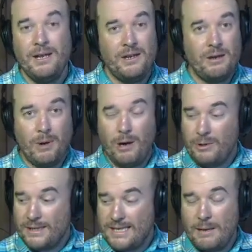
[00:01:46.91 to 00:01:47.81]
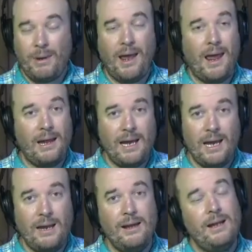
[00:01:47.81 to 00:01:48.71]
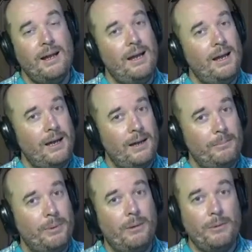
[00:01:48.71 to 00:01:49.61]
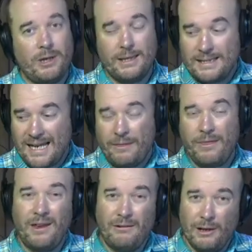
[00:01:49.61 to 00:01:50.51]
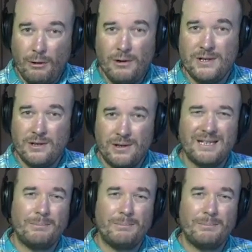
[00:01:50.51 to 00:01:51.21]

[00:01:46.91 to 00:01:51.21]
You might want to skip ahead here, but I'm not going to take very long to do this.